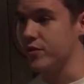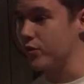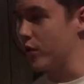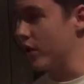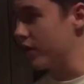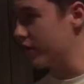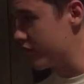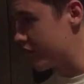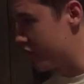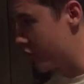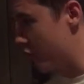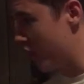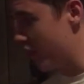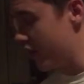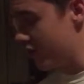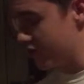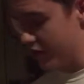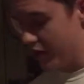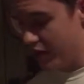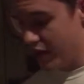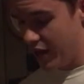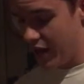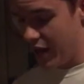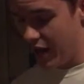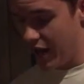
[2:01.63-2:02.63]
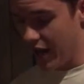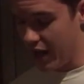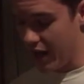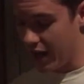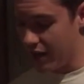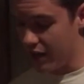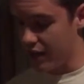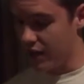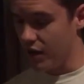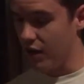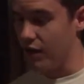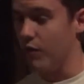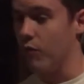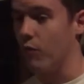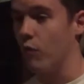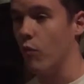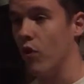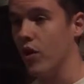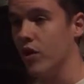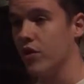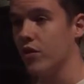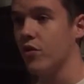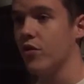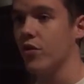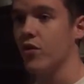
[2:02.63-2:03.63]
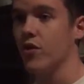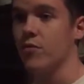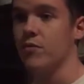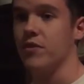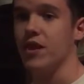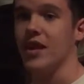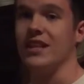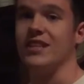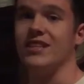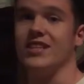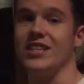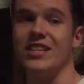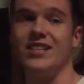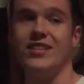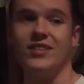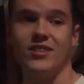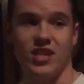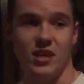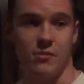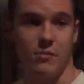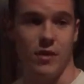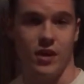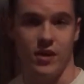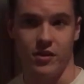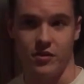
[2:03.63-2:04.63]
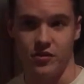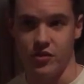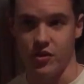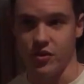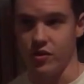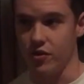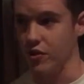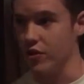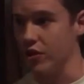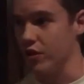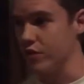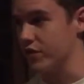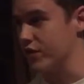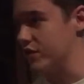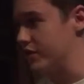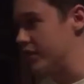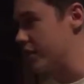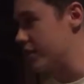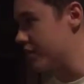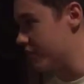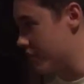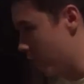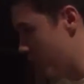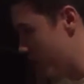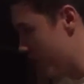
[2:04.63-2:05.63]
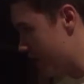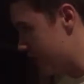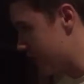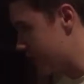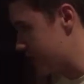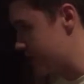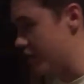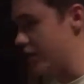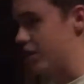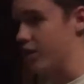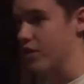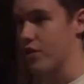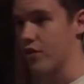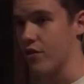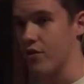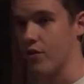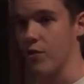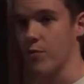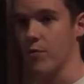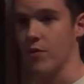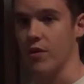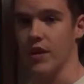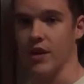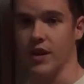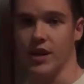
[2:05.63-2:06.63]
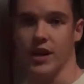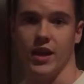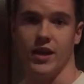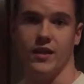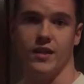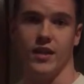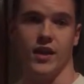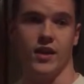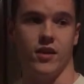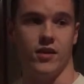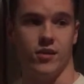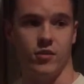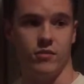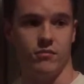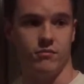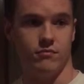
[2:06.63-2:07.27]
12 and 12. And one group, they teach them how to juggle over 6 weeks. And the other group, again, they